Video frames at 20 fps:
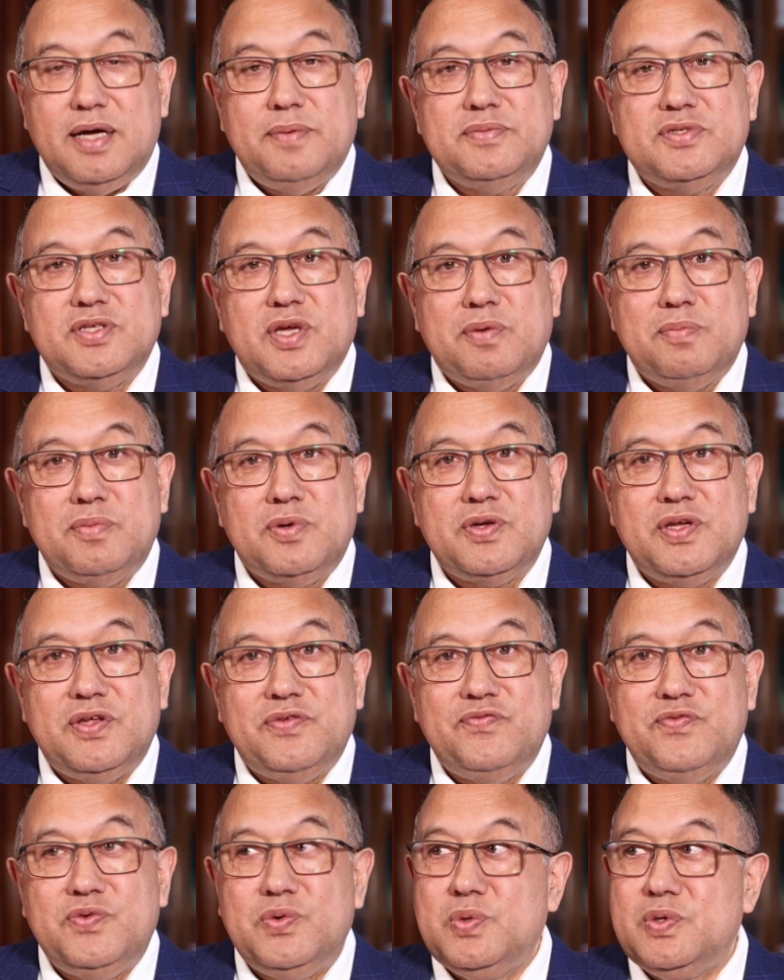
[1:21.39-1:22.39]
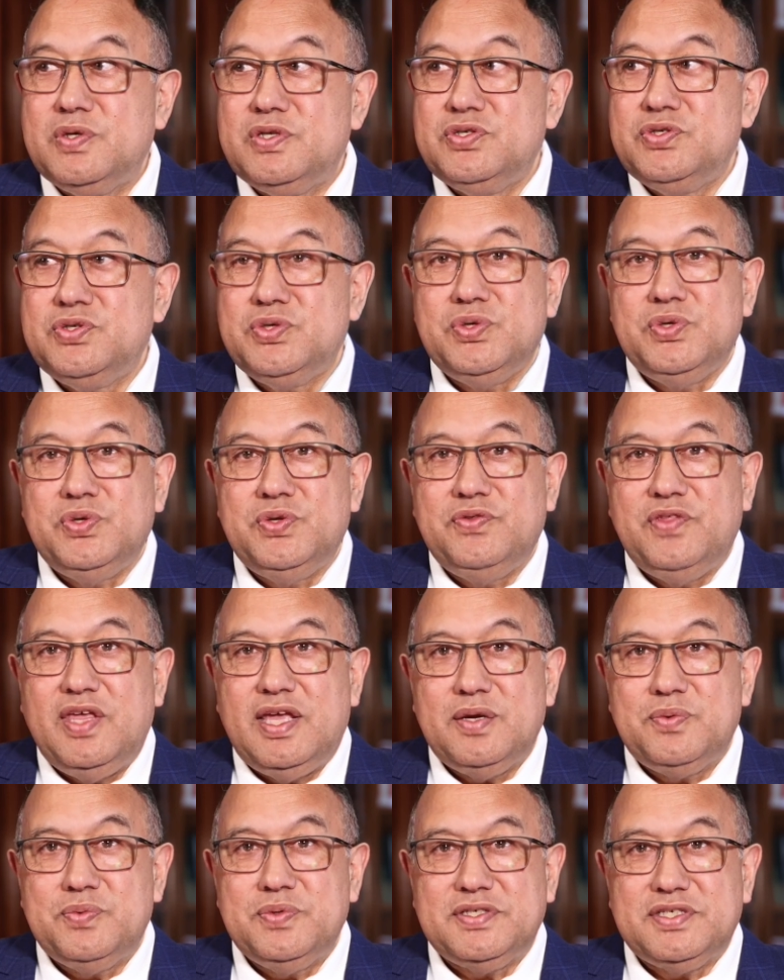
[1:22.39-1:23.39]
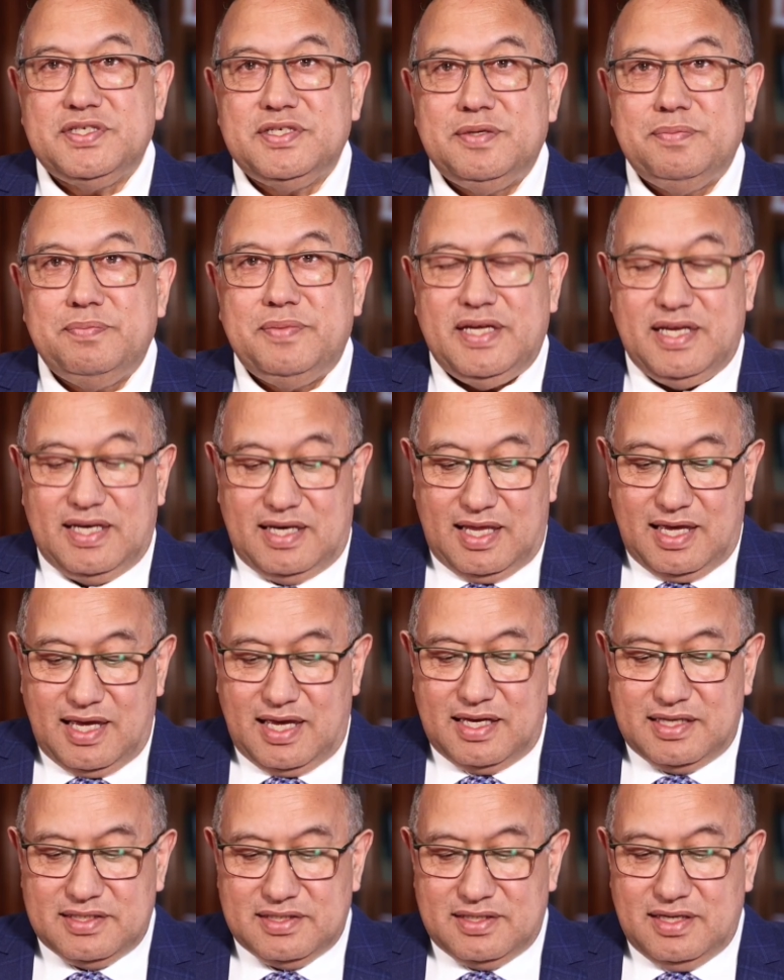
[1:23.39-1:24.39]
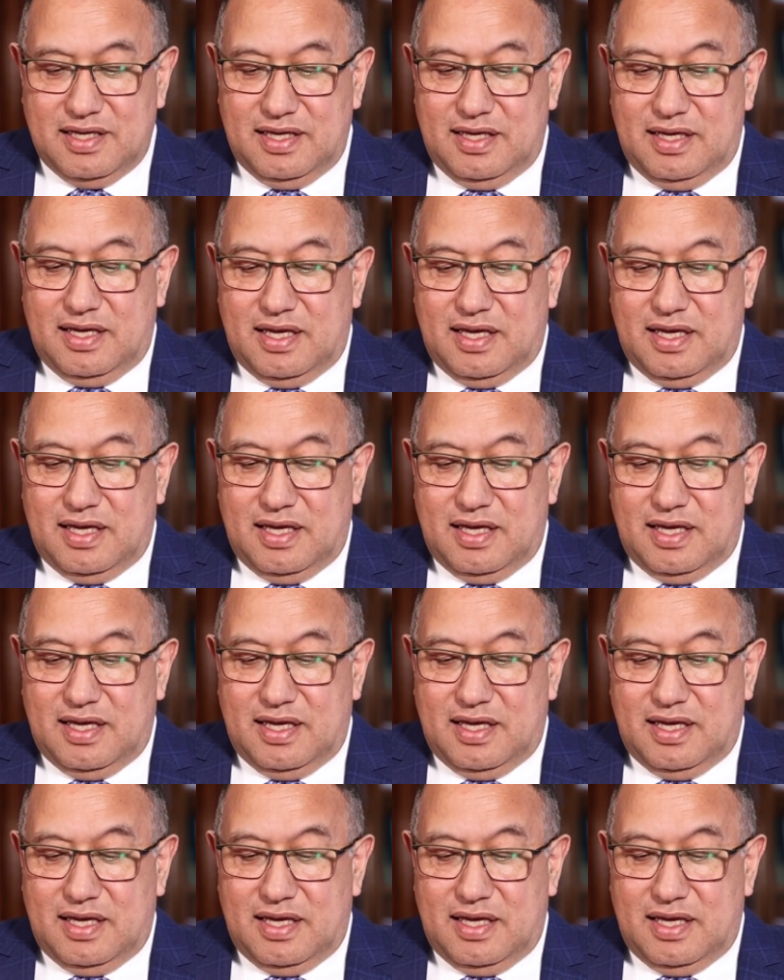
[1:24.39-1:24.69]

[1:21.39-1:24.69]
So I'm looking forward to that question being asked,